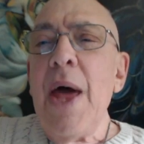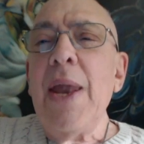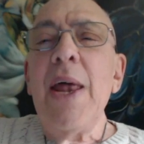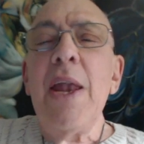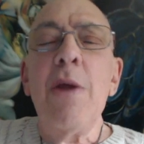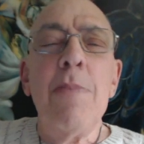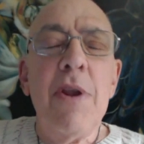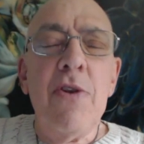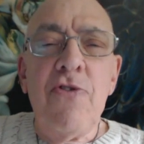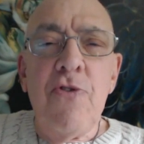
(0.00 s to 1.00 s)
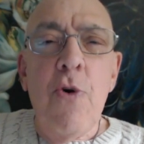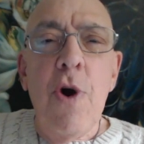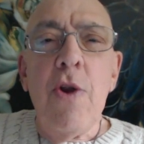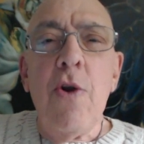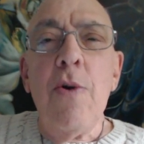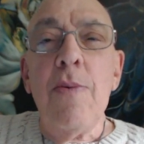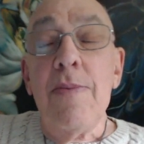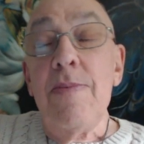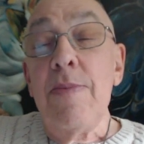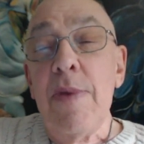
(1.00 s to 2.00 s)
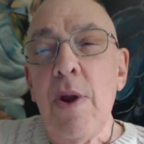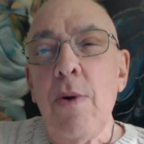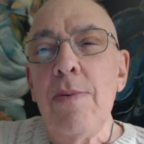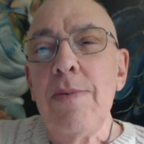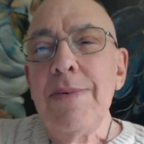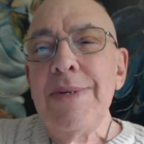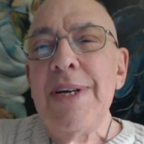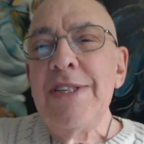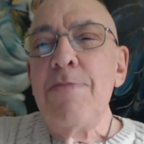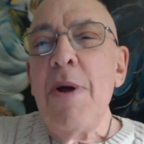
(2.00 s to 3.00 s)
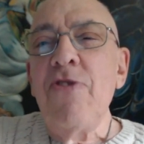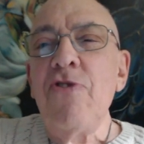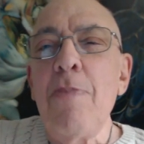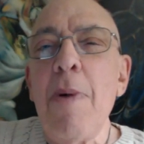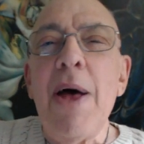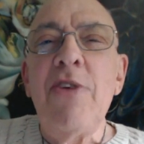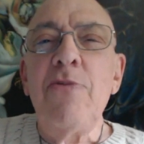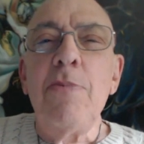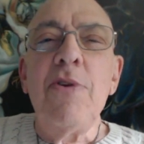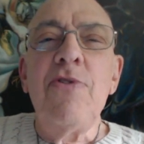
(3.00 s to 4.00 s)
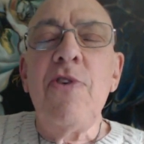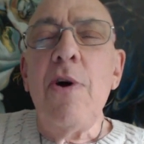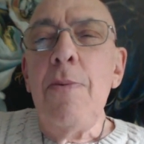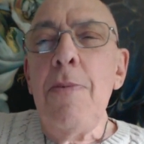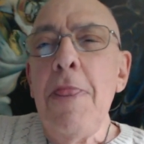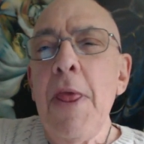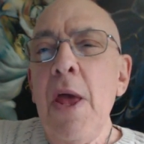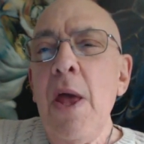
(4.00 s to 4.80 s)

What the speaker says: not letting it be destroyed, or as much as possible. So,